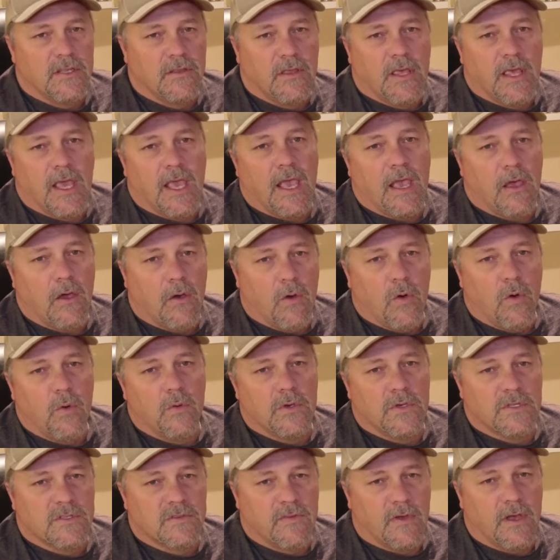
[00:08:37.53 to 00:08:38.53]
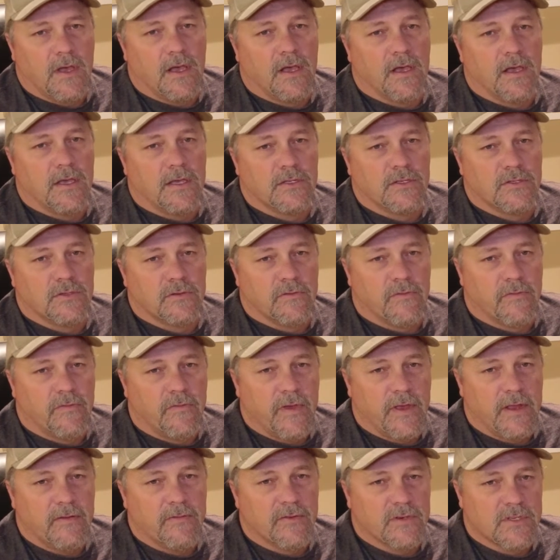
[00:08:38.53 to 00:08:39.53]
can't always find your
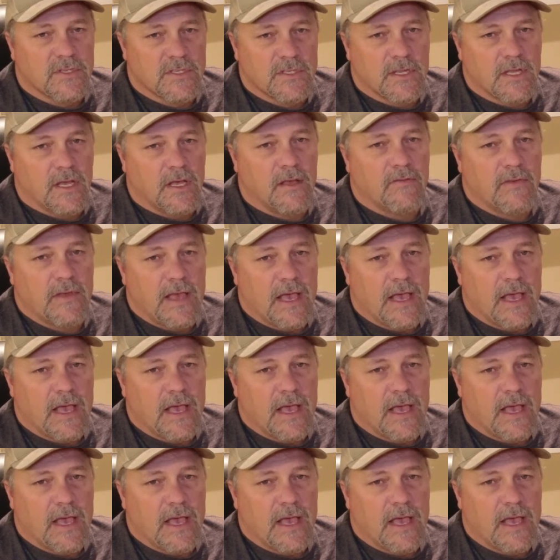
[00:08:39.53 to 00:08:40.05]
favorite stuff